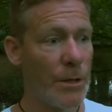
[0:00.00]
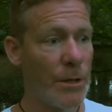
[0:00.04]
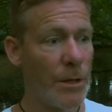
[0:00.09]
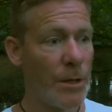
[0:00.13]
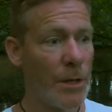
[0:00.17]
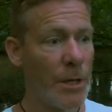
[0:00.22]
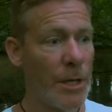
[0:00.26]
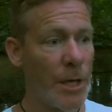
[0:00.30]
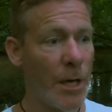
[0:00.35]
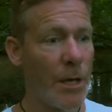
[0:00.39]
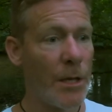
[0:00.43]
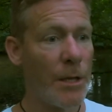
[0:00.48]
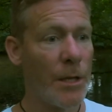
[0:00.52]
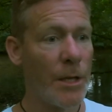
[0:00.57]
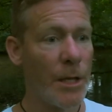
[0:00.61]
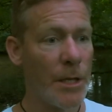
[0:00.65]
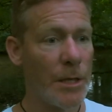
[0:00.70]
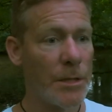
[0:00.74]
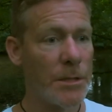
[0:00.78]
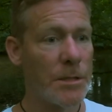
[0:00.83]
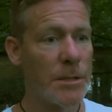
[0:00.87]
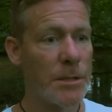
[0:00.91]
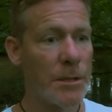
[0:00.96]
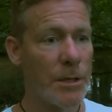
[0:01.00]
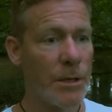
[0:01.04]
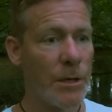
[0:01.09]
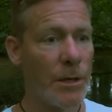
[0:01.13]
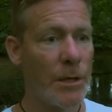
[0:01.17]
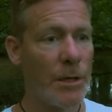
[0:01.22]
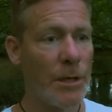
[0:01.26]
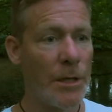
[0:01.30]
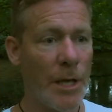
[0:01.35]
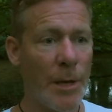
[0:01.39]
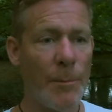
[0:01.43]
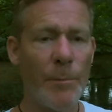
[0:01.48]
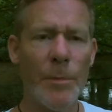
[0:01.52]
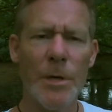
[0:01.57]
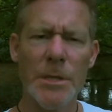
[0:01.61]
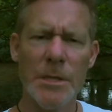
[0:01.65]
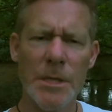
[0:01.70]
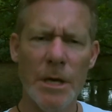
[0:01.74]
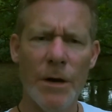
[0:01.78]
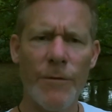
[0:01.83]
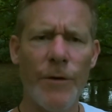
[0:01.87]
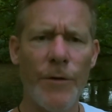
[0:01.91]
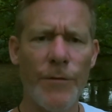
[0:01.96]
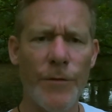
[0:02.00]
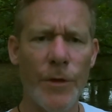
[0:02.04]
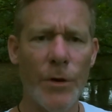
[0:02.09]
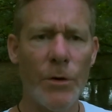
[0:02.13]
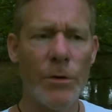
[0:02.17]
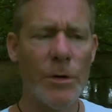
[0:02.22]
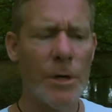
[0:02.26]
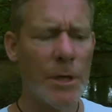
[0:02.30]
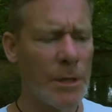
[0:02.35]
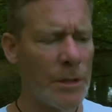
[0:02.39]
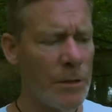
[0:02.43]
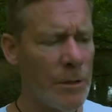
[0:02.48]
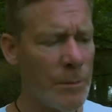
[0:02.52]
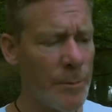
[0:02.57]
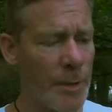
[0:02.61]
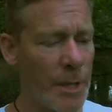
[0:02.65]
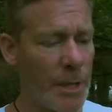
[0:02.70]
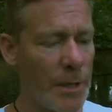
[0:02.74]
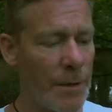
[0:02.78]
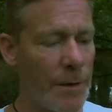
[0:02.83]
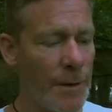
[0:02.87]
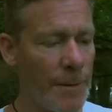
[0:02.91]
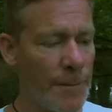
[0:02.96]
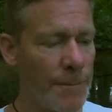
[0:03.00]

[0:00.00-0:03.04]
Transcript: okay, that's kind of let myself off the hook a little bit,